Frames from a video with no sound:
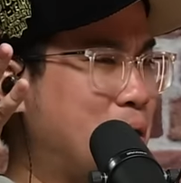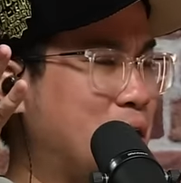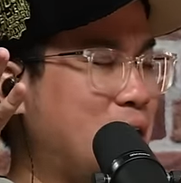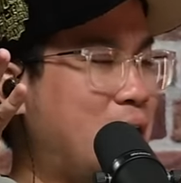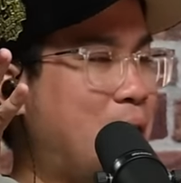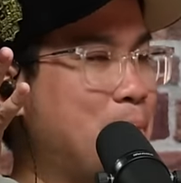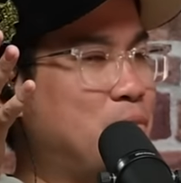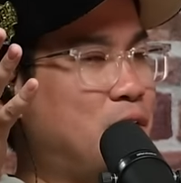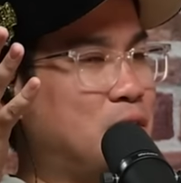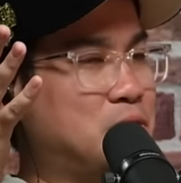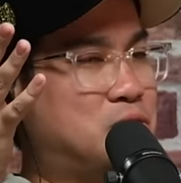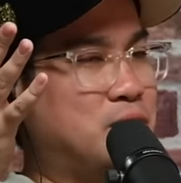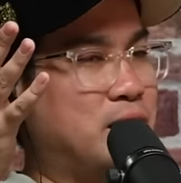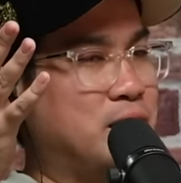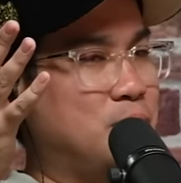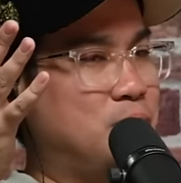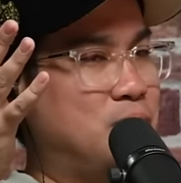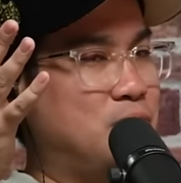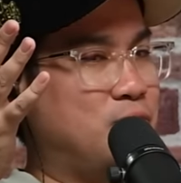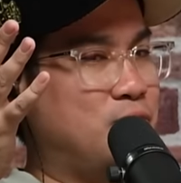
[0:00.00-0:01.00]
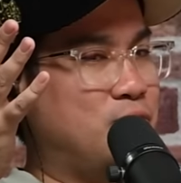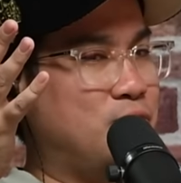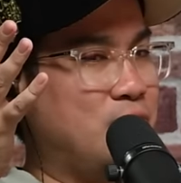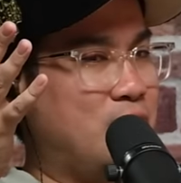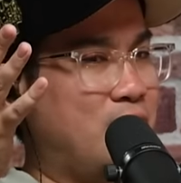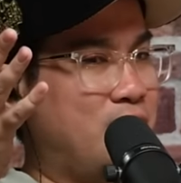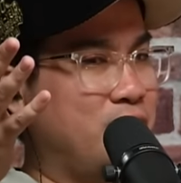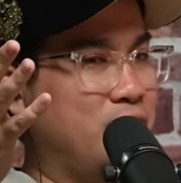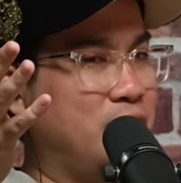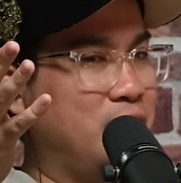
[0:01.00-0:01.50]
Okay, I'm not trying to be
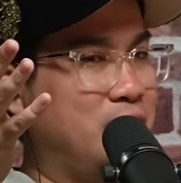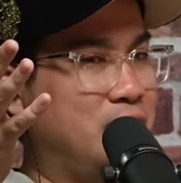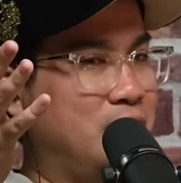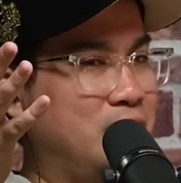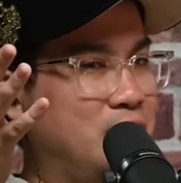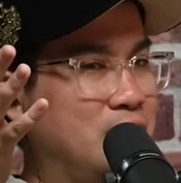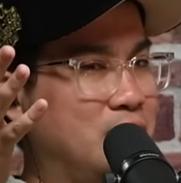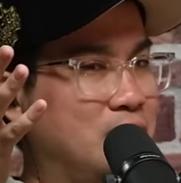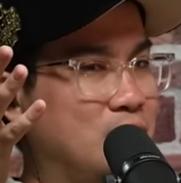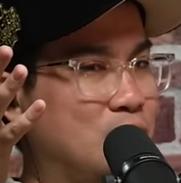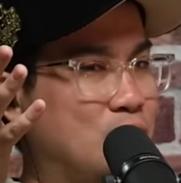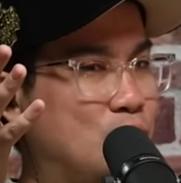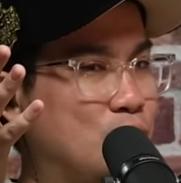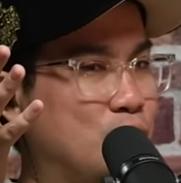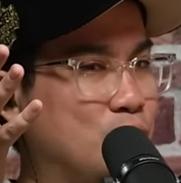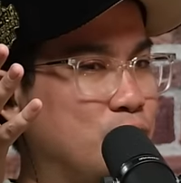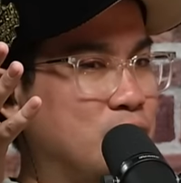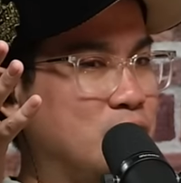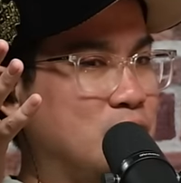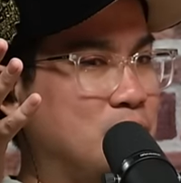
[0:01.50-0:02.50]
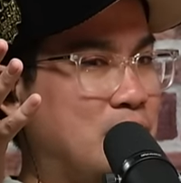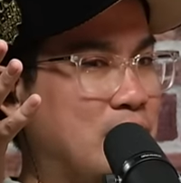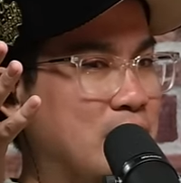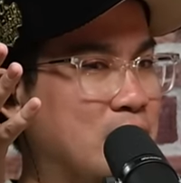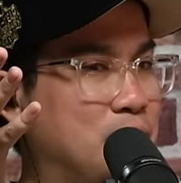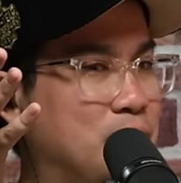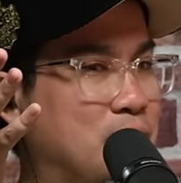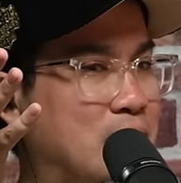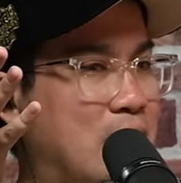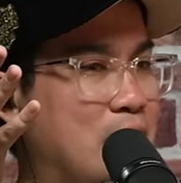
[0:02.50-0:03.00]
very over my
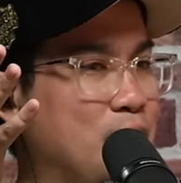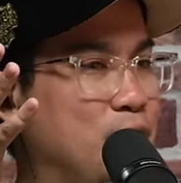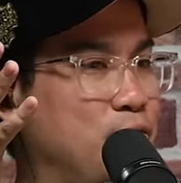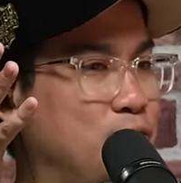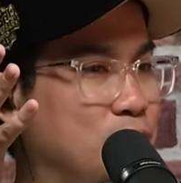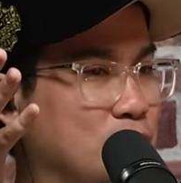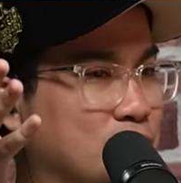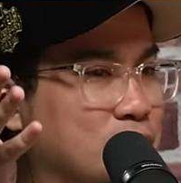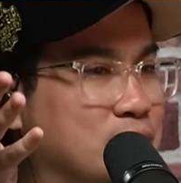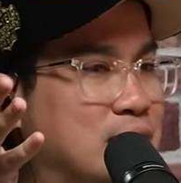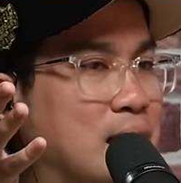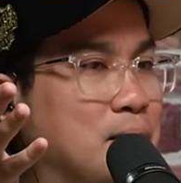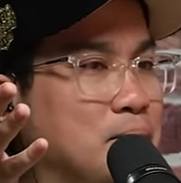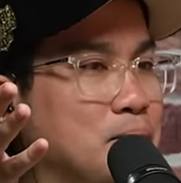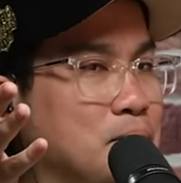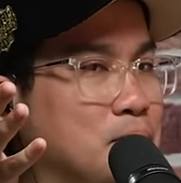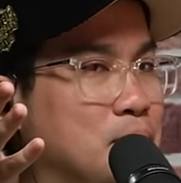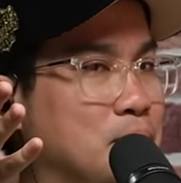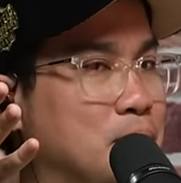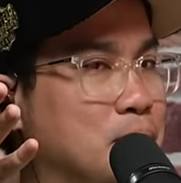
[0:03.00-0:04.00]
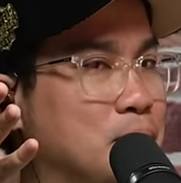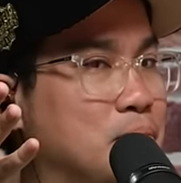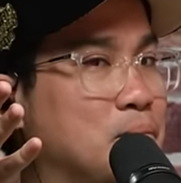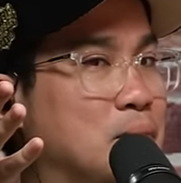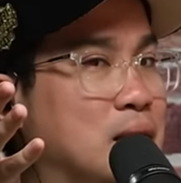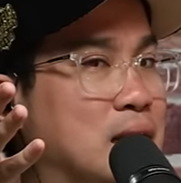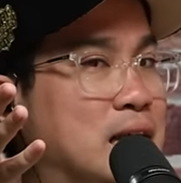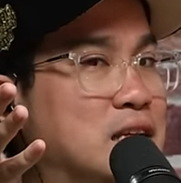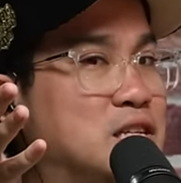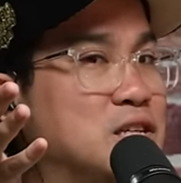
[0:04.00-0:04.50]
head, but I feel that M
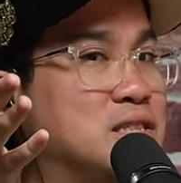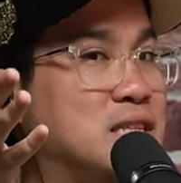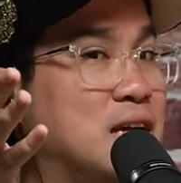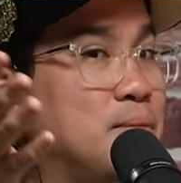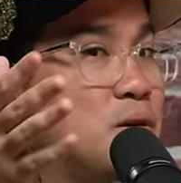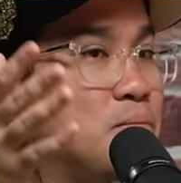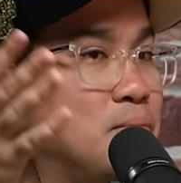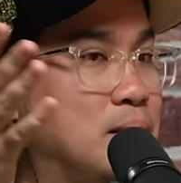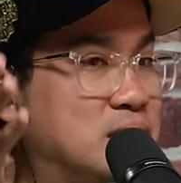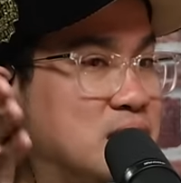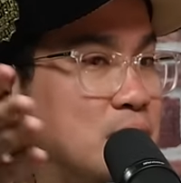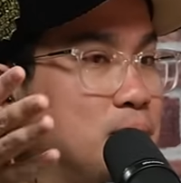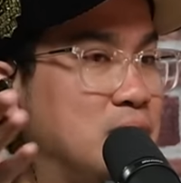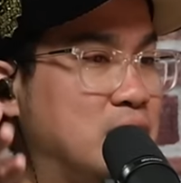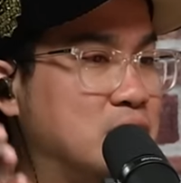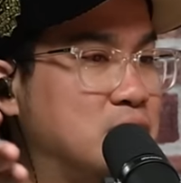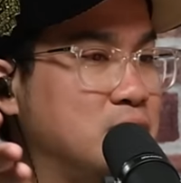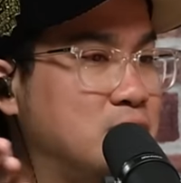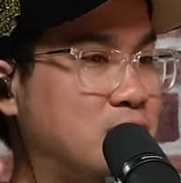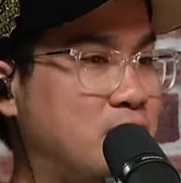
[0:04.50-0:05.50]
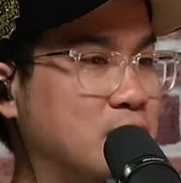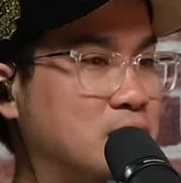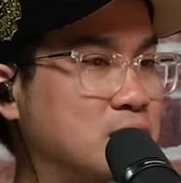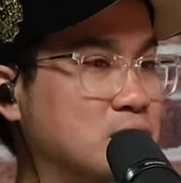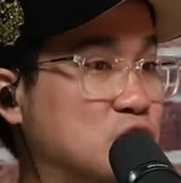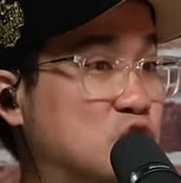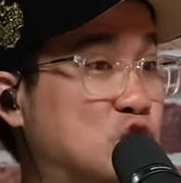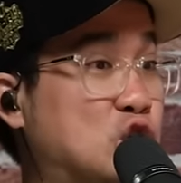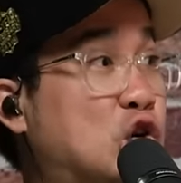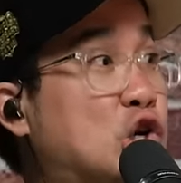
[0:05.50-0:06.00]
Malaysian, some, some Malaysian
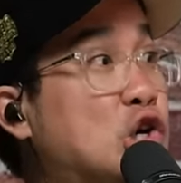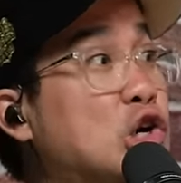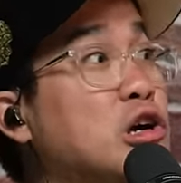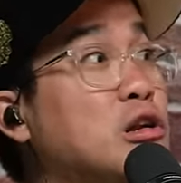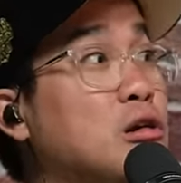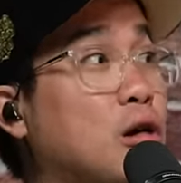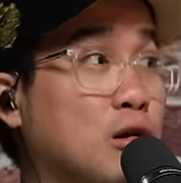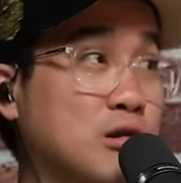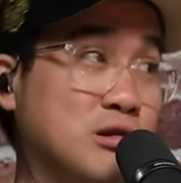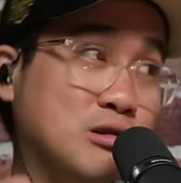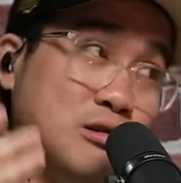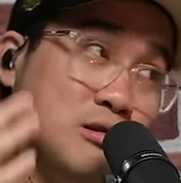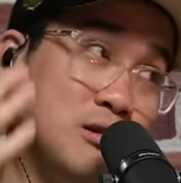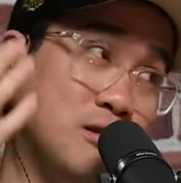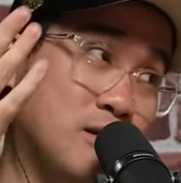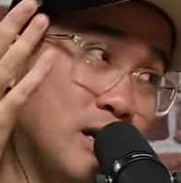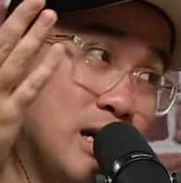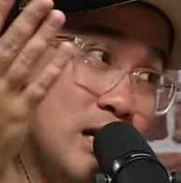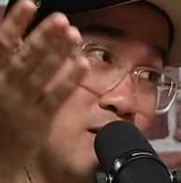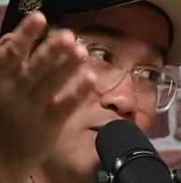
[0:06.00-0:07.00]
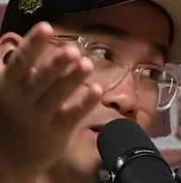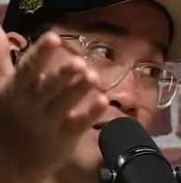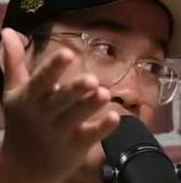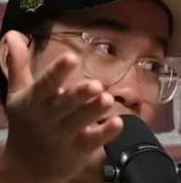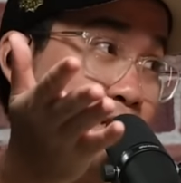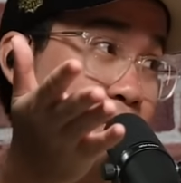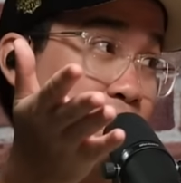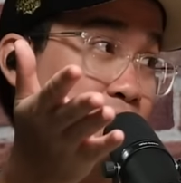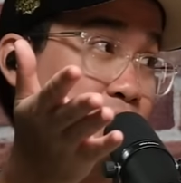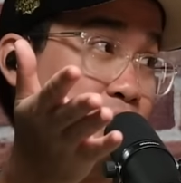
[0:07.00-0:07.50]
directors could also direct
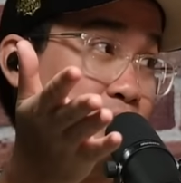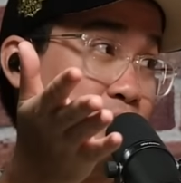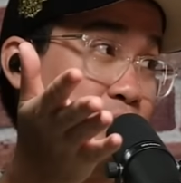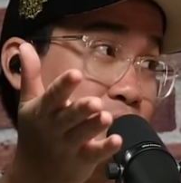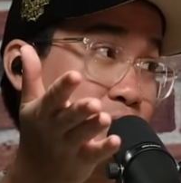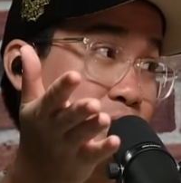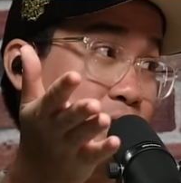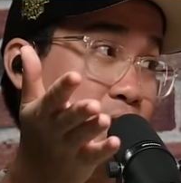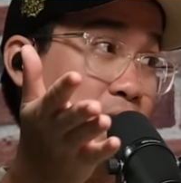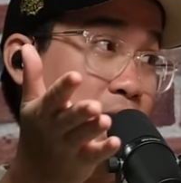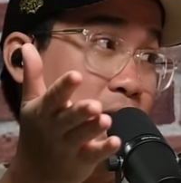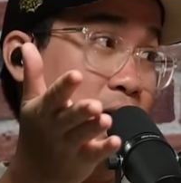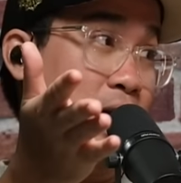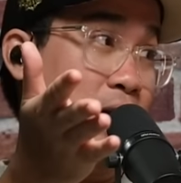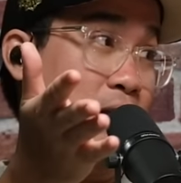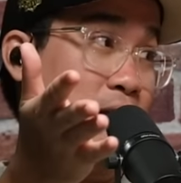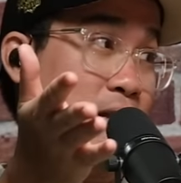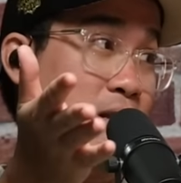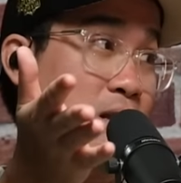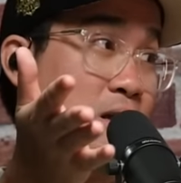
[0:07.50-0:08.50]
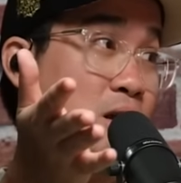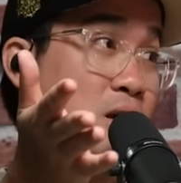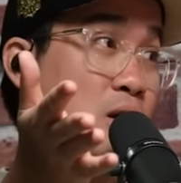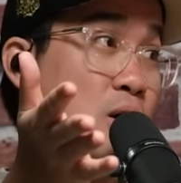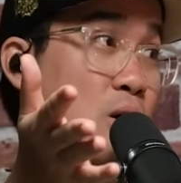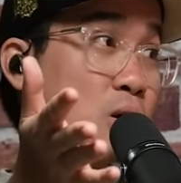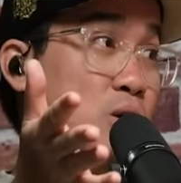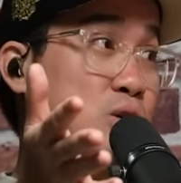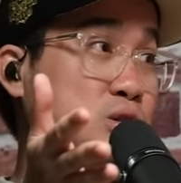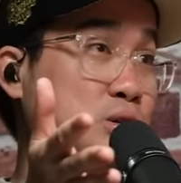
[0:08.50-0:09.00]
Crazy Agents and
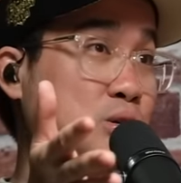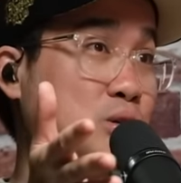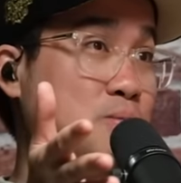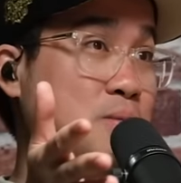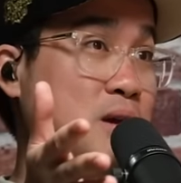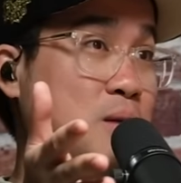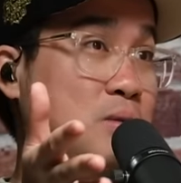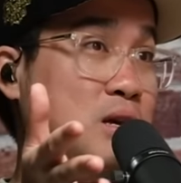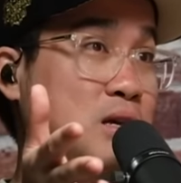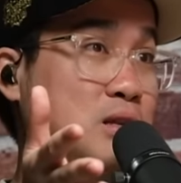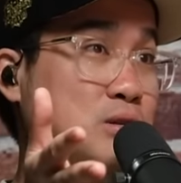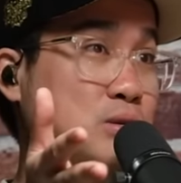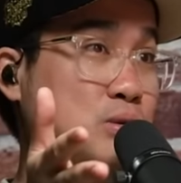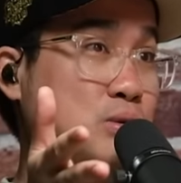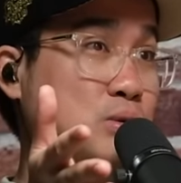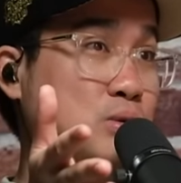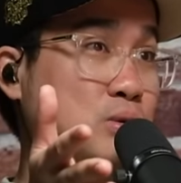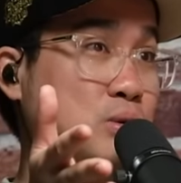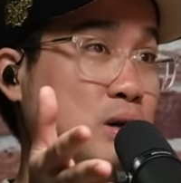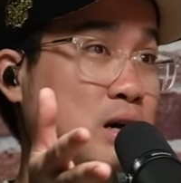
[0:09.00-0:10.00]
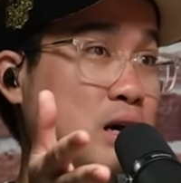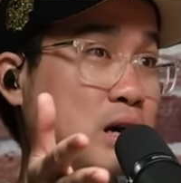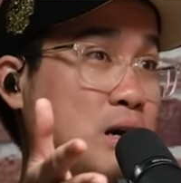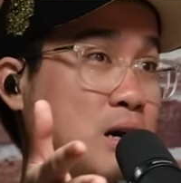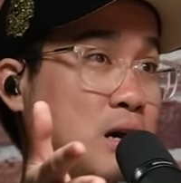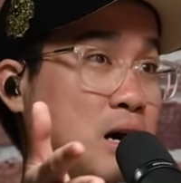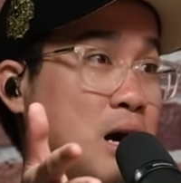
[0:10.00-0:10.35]
also maybe do, uh,